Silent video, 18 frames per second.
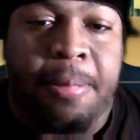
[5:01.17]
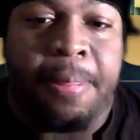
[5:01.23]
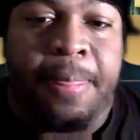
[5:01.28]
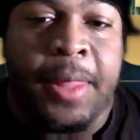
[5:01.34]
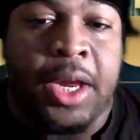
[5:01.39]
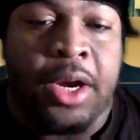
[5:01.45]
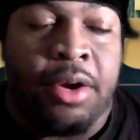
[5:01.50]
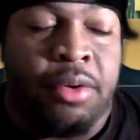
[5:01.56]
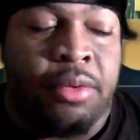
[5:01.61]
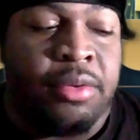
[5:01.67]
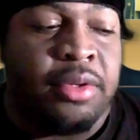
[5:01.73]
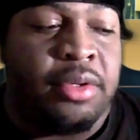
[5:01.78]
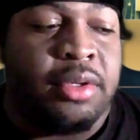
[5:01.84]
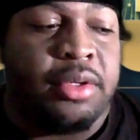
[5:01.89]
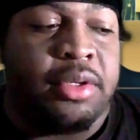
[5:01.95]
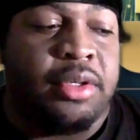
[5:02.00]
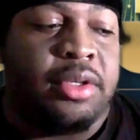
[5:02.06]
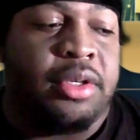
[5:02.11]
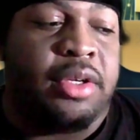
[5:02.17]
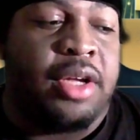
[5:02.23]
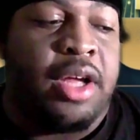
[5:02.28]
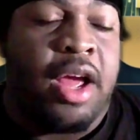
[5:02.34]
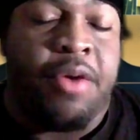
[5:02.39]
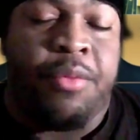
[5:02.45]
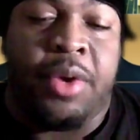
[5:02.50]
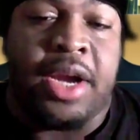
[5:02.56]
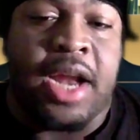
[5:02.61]
You know,
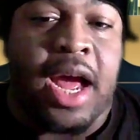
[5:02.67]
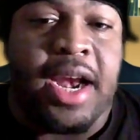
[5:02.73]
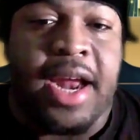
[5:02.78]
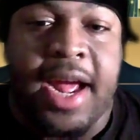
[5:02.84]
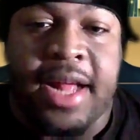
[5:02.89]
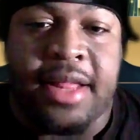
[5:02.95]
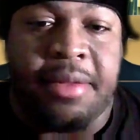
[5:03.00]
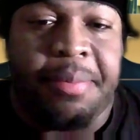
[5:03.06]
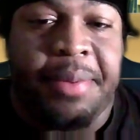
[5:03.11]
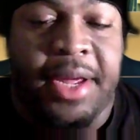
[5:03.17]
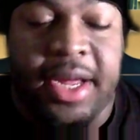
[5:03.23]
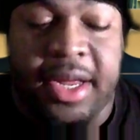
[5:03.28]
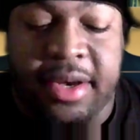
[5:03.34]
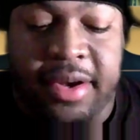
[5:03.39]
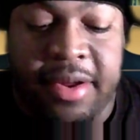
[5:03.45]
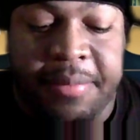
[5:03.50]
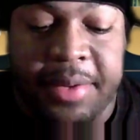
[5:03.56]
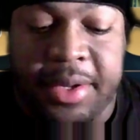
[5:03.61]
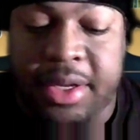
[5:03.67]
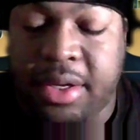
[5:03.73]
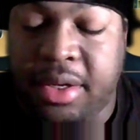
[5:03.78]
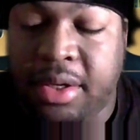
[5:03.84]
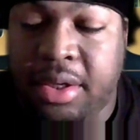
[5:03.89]
had we not had the pandemic.